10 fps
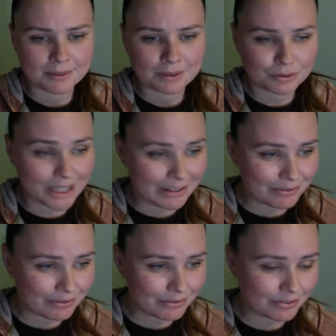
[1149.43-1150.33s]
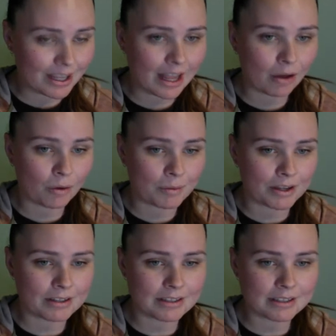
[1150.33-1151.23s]
grief
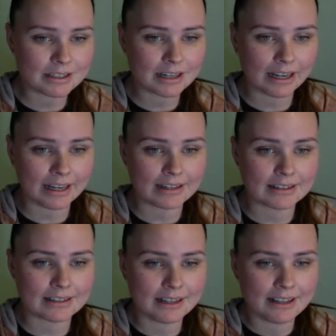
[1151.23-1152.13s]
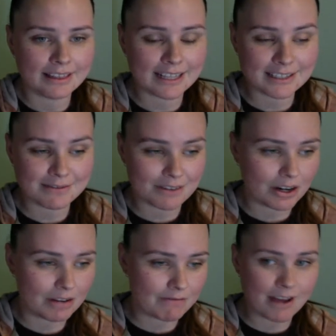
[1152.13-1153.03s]
almost, and that's a
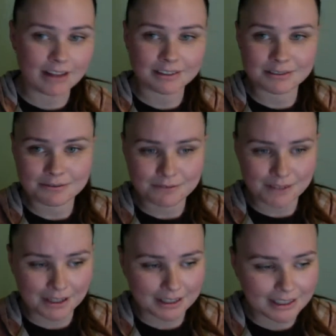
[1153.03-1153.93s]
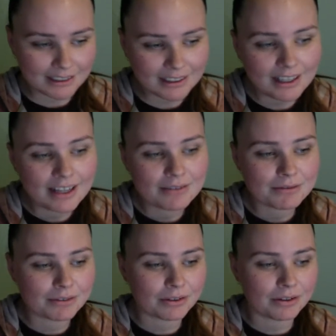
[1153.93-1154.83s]
very valid feeling
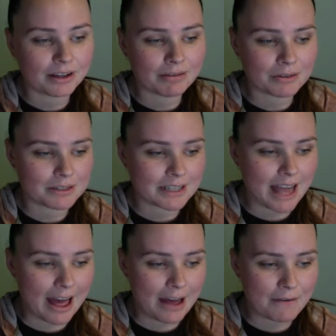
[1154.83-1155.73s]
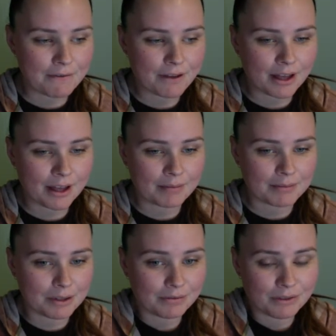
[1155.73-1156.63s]
for everyone to have.
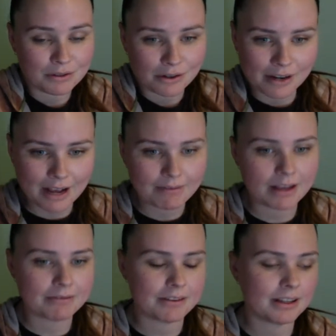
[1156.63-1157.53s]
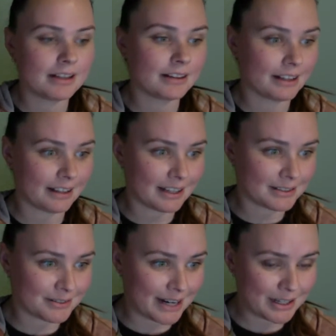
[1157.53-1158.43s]
If you don't have that feeling, then that's
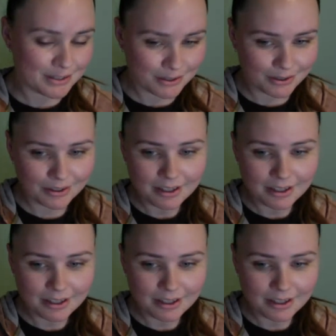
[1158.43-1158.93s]
great too.